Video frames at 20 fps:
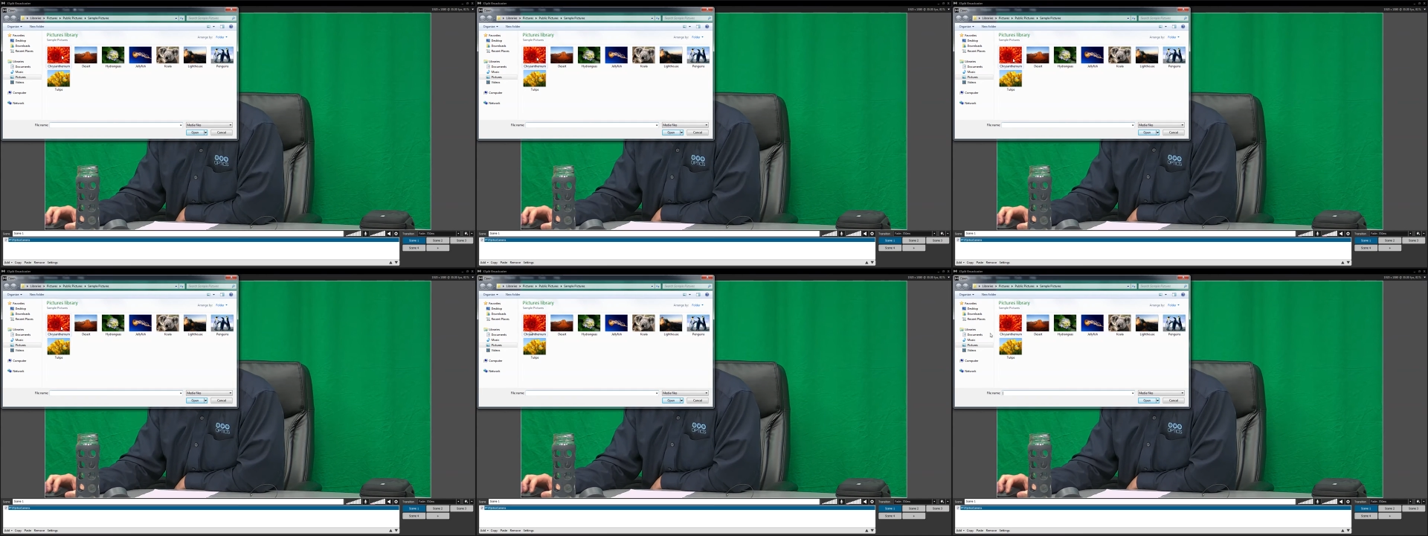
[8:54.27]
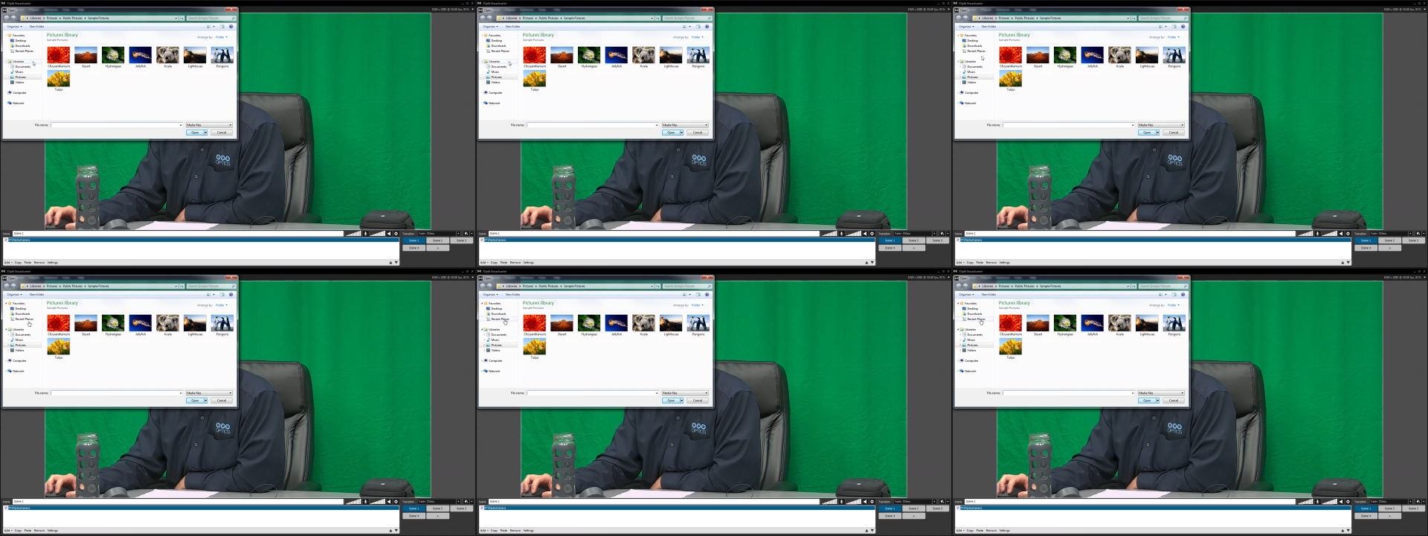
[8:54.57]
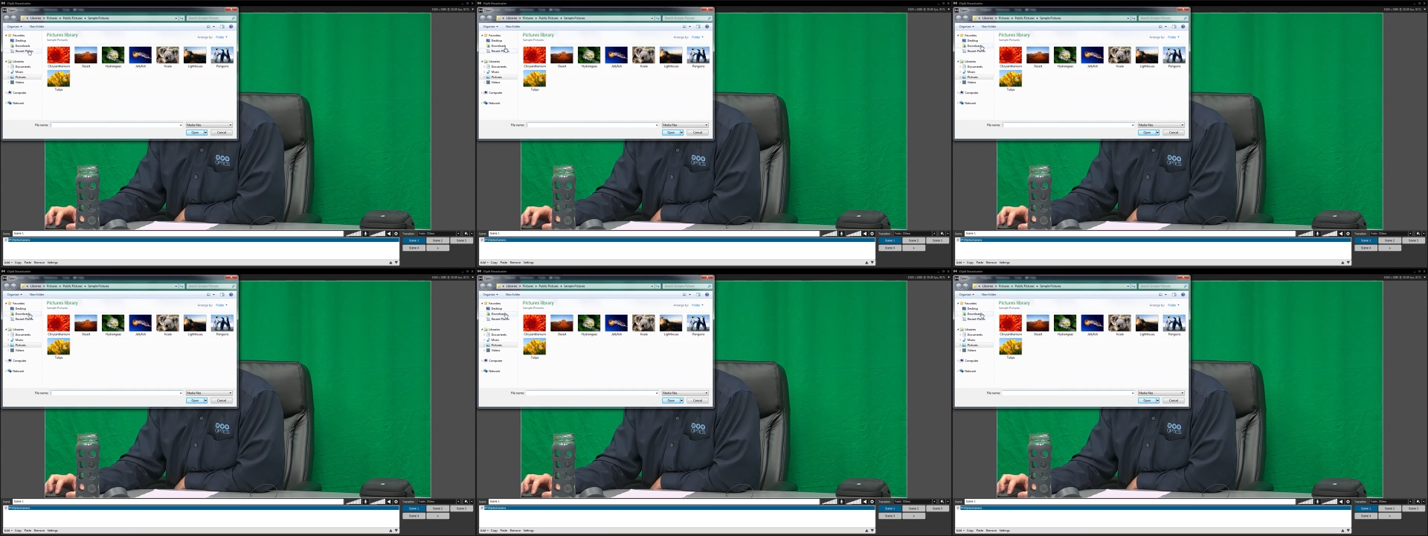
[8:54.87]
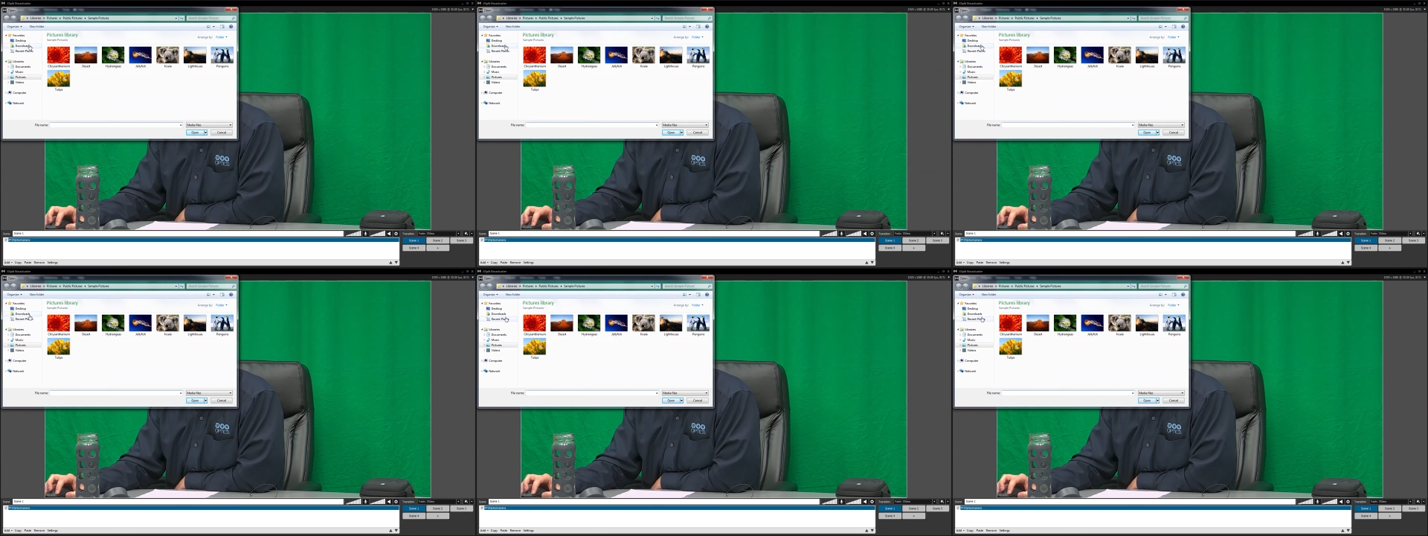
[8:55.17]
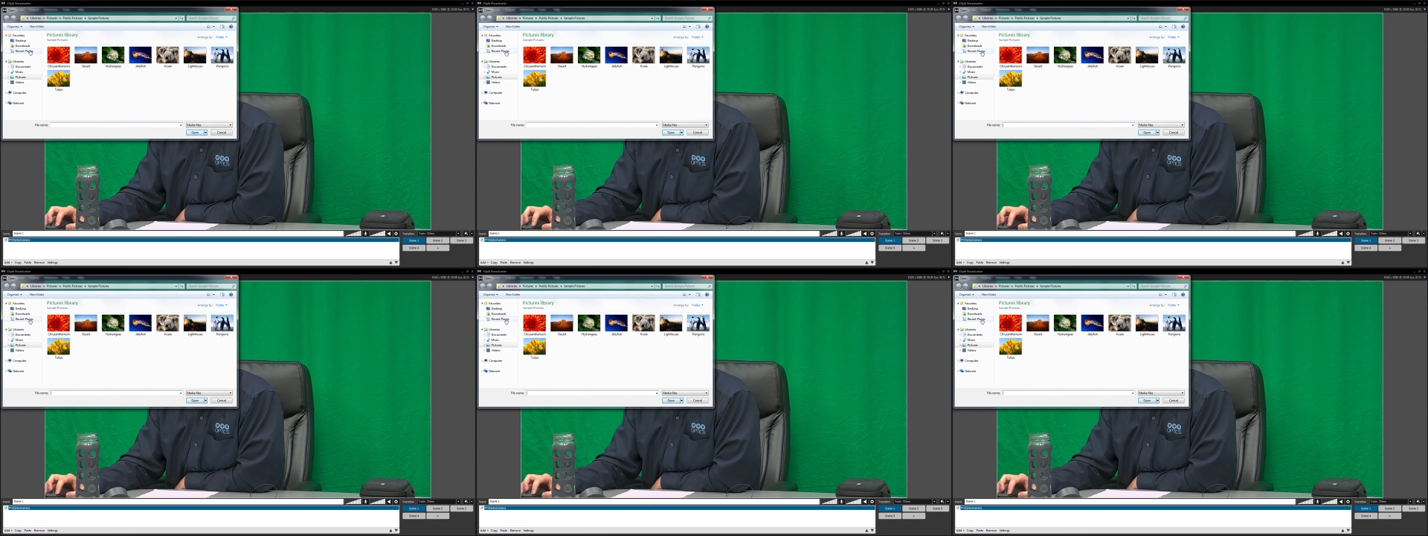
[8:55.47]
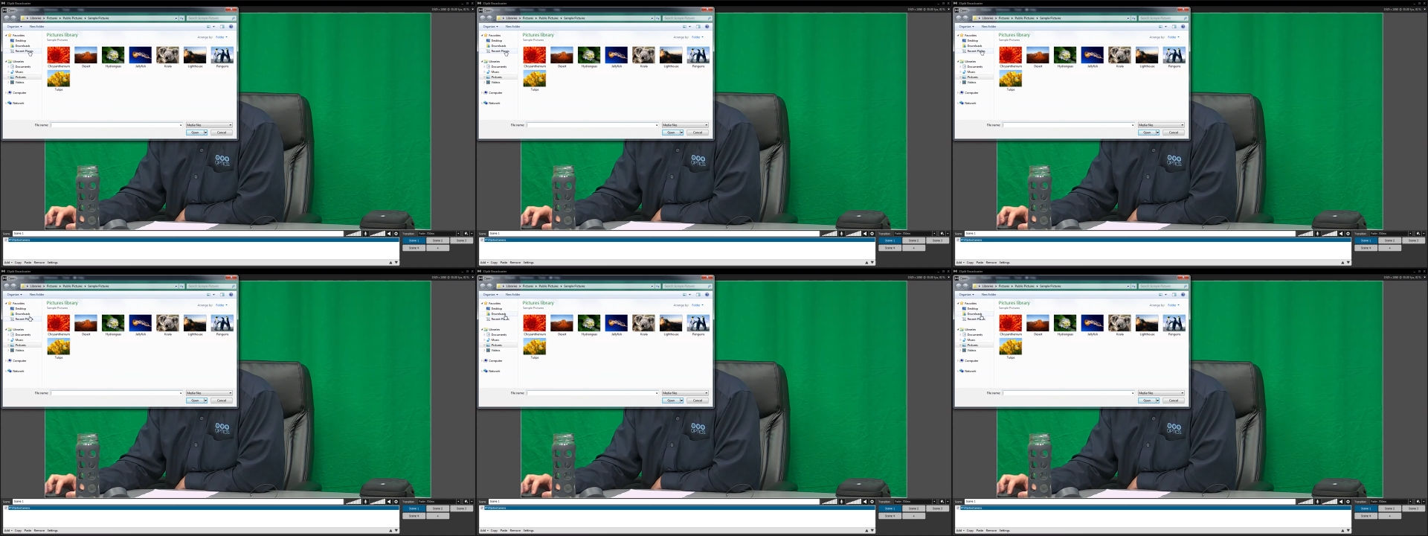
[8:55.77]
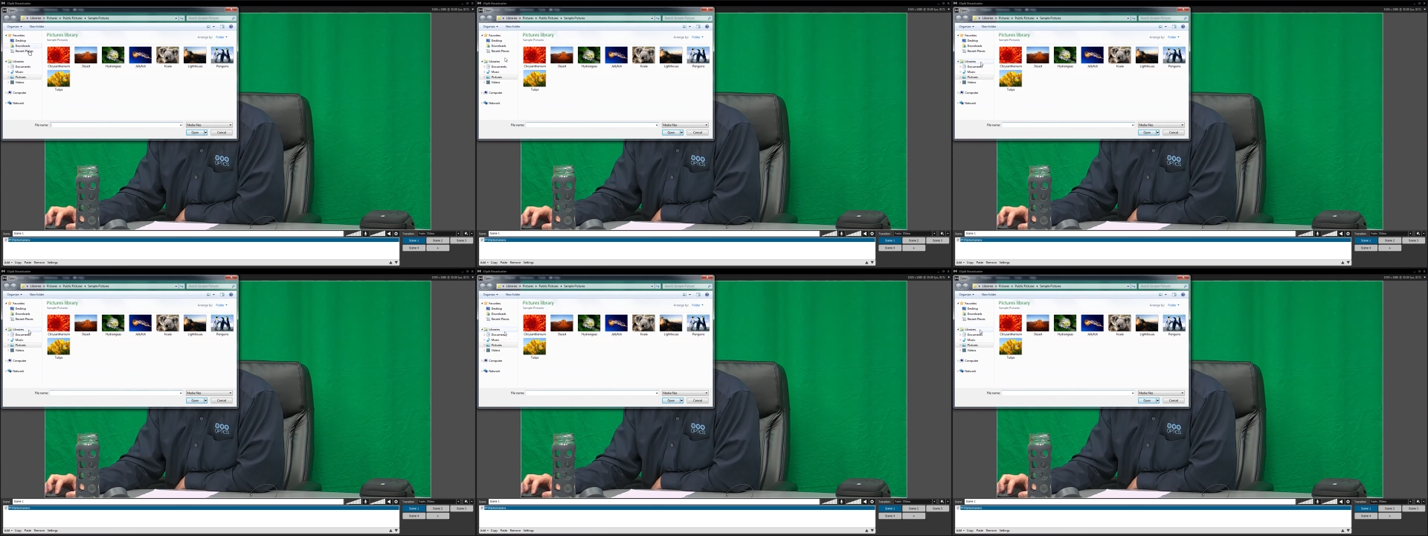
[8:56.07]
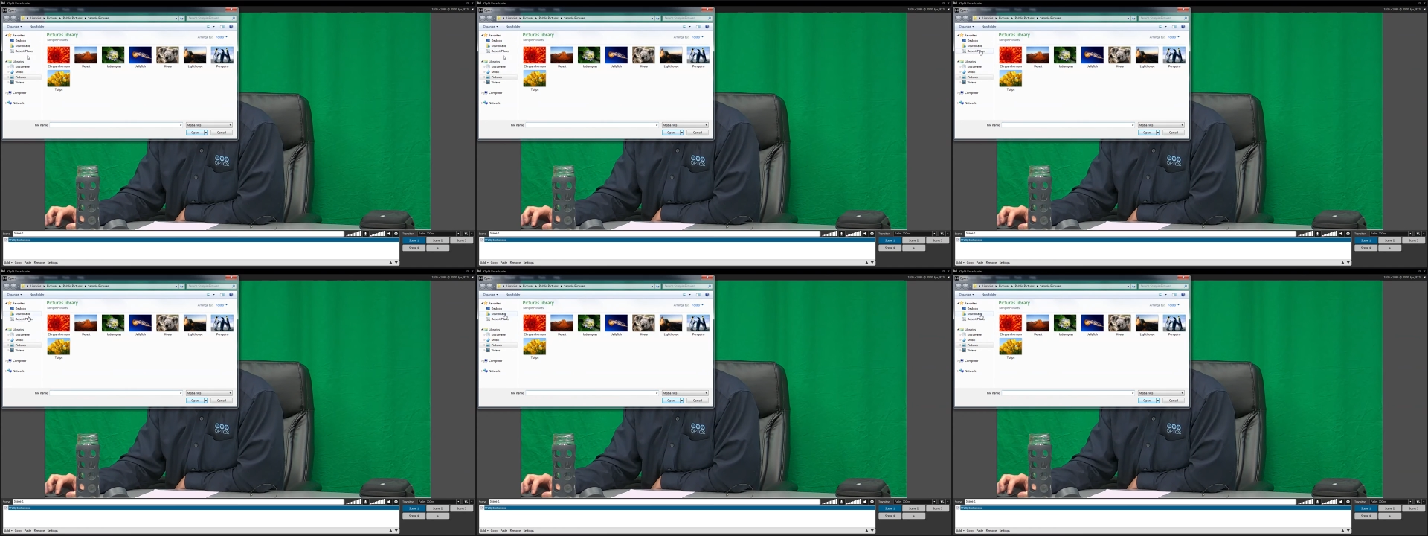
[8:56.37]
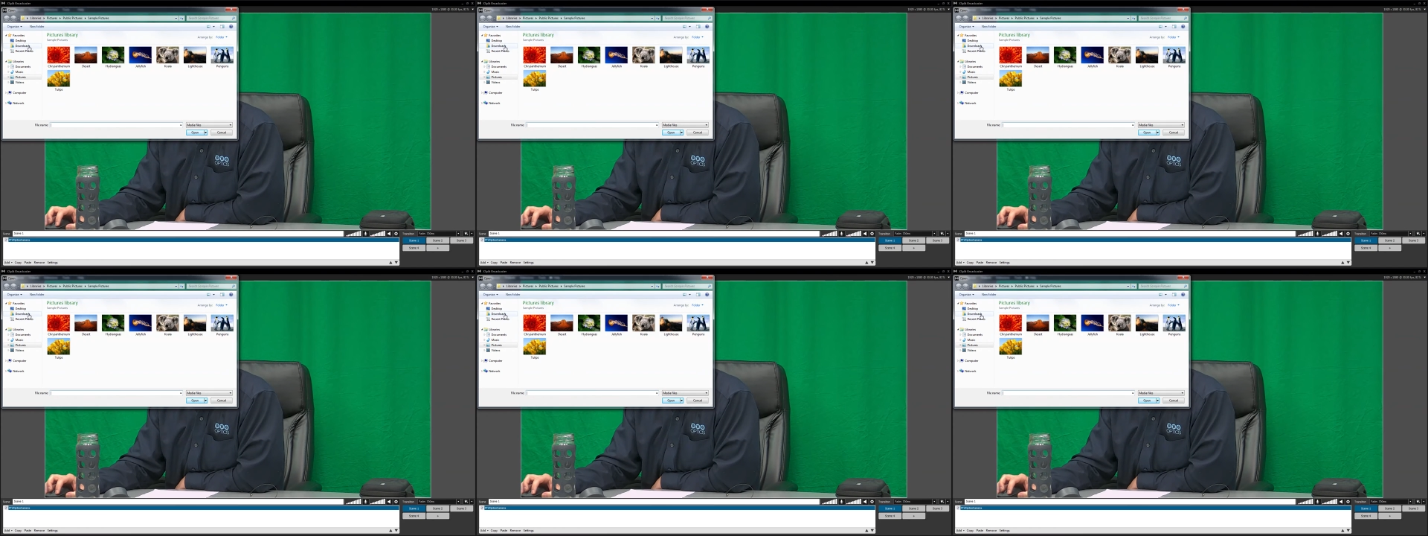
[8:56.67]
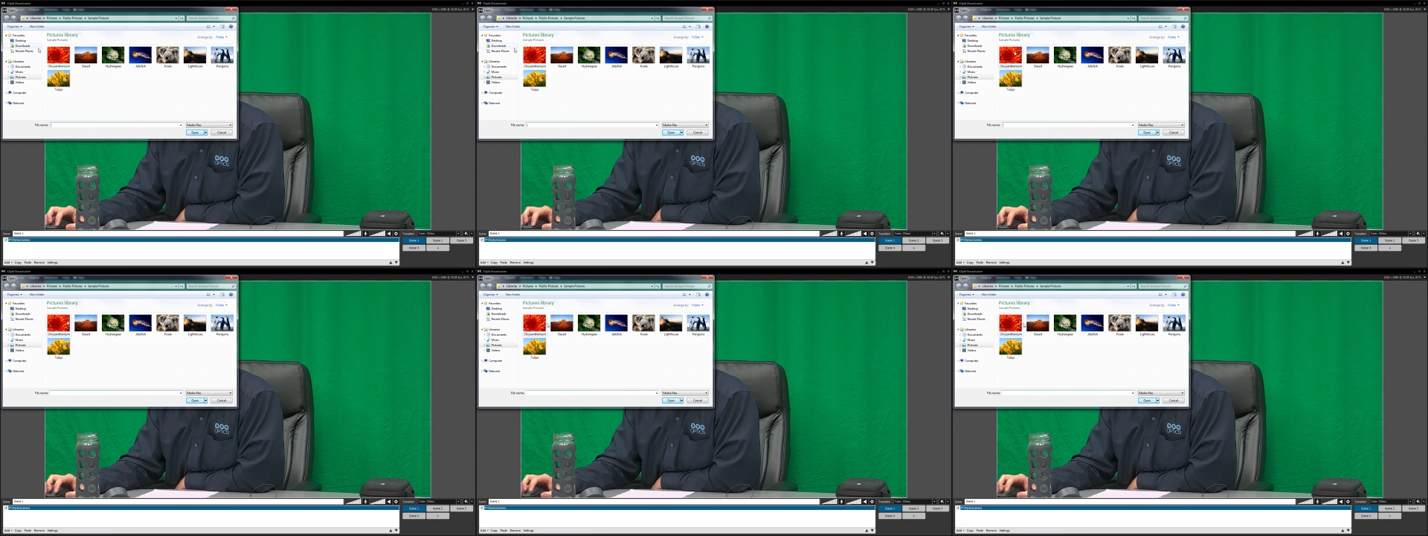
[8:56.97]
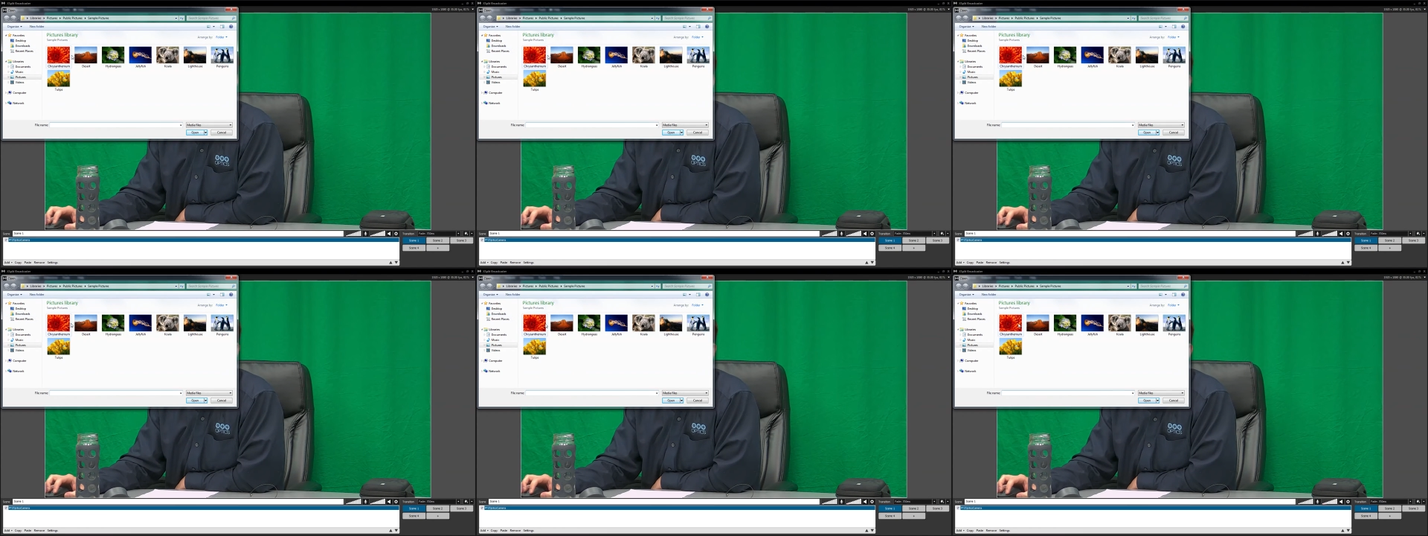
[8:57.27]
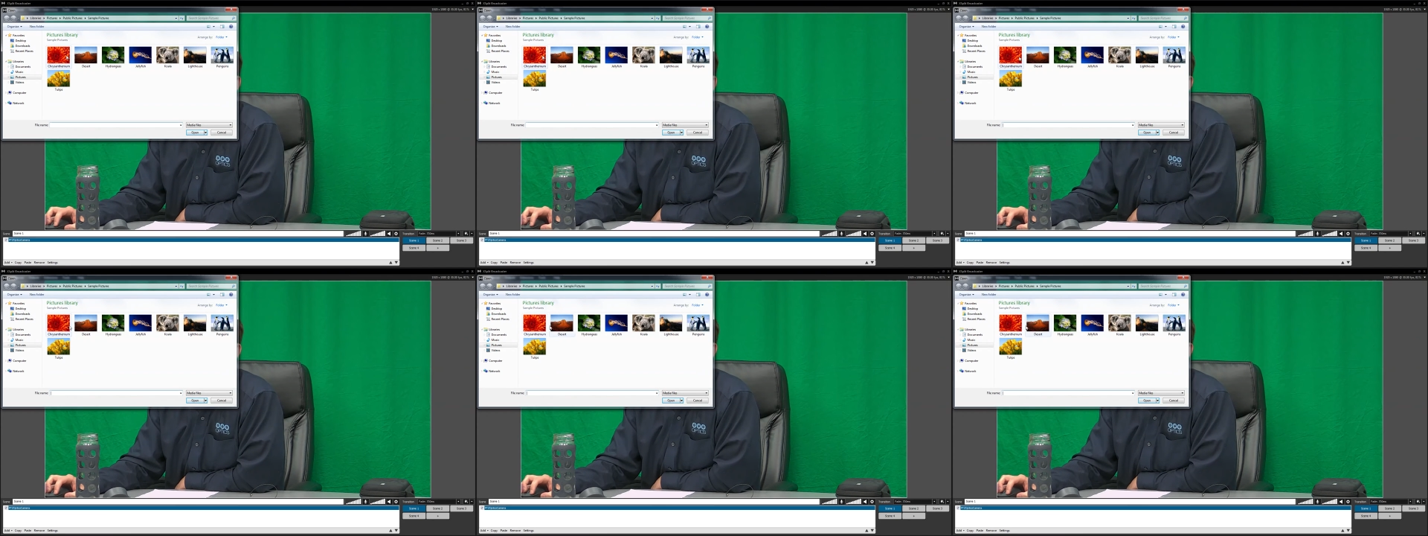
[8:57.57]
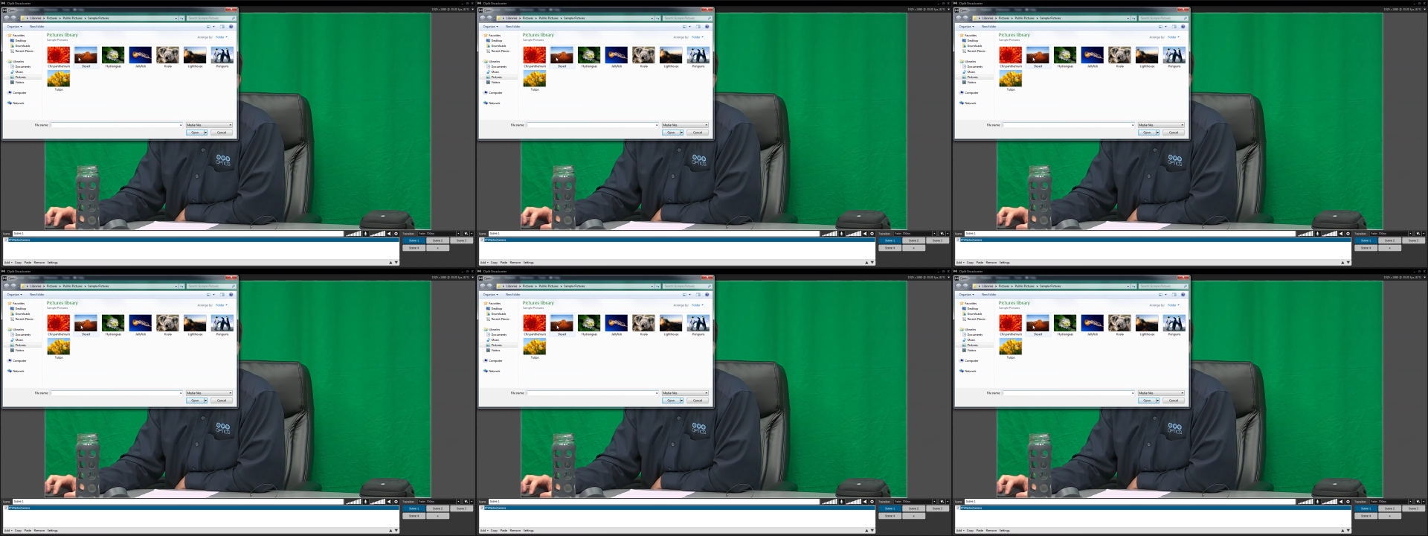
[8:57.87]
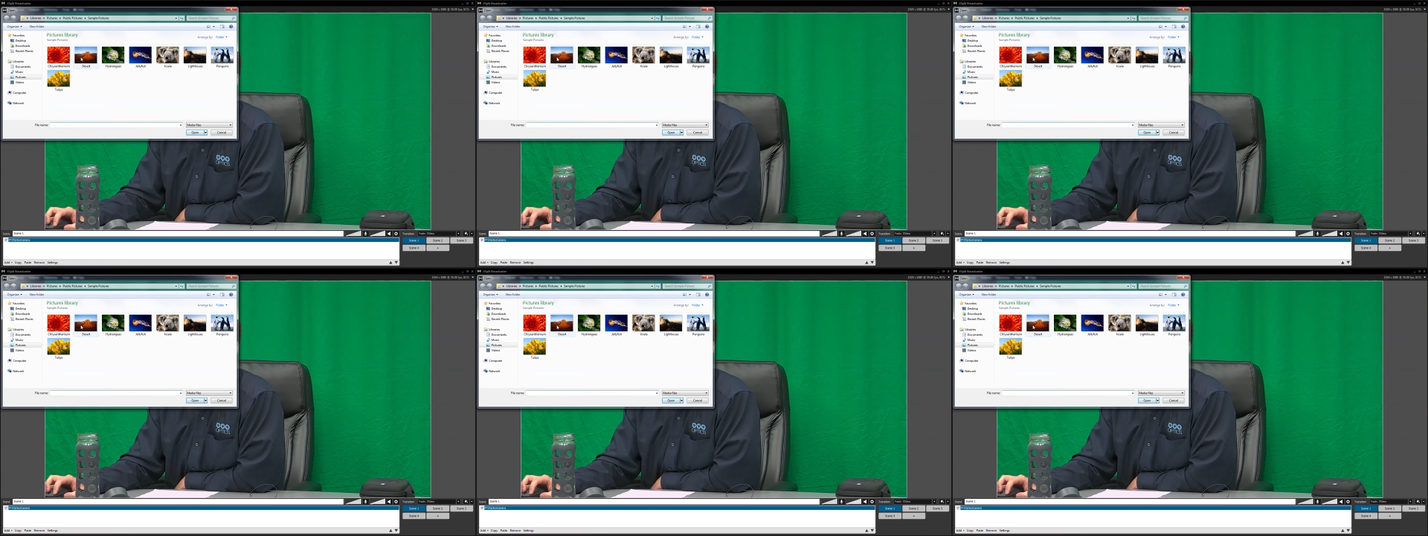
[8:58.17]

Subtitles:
Nobody's mouth can be seen.